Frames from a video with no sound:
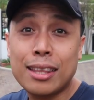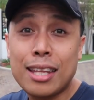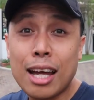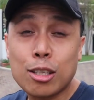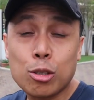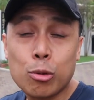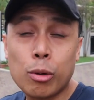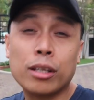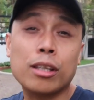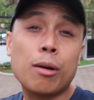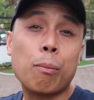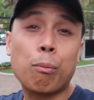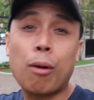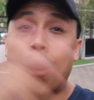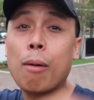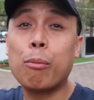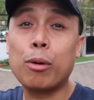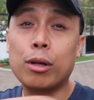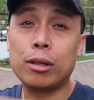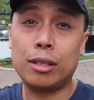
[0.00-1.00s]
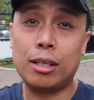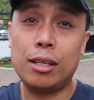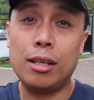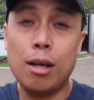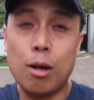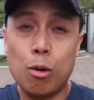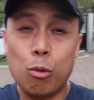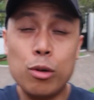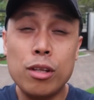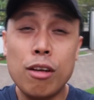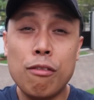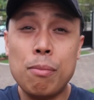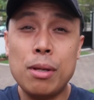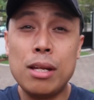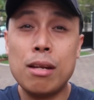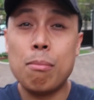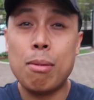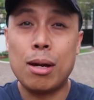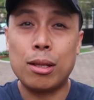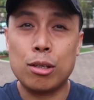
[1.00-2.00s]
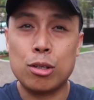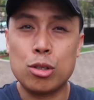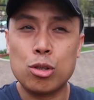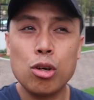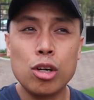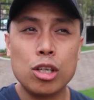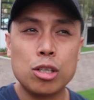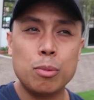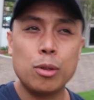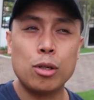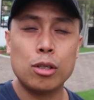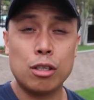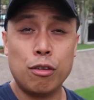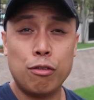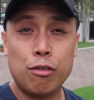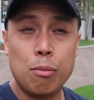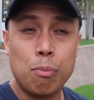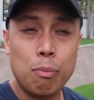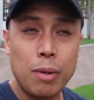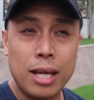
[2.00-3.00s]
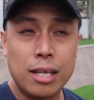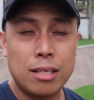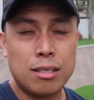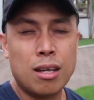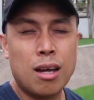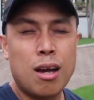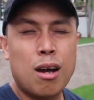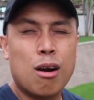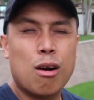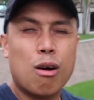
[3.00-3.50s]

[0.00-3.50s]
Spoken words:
That's where the property would have been a better choice, because if you place